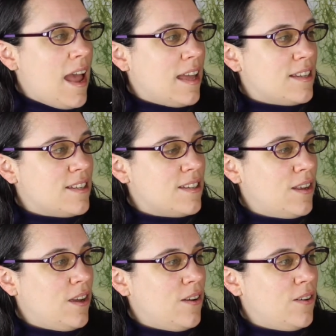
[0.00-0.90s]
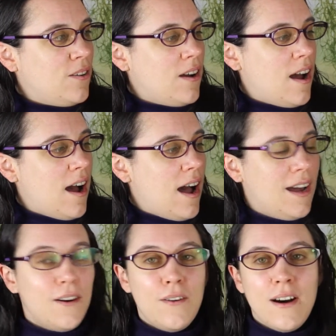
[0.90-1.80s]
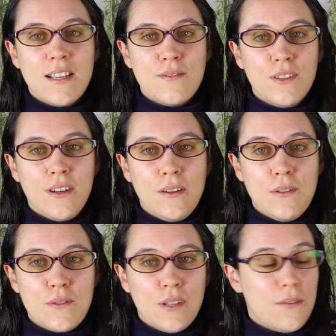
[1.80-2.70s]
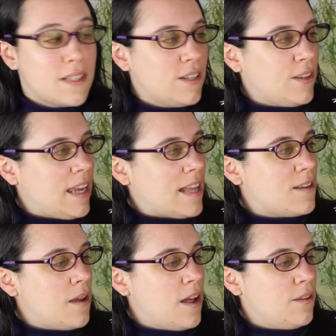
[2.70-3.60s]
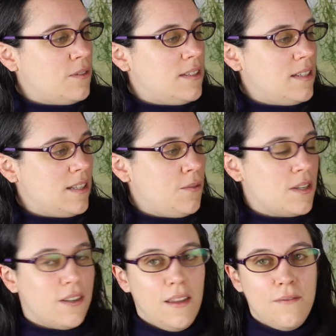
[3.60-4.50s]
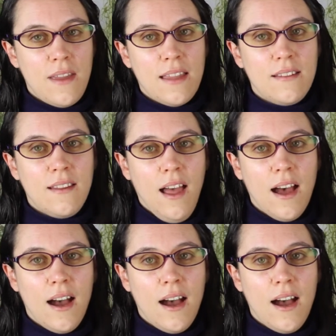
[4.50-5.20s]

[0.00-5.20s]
And so I was wondering which one I was gonna get. Since it was an event,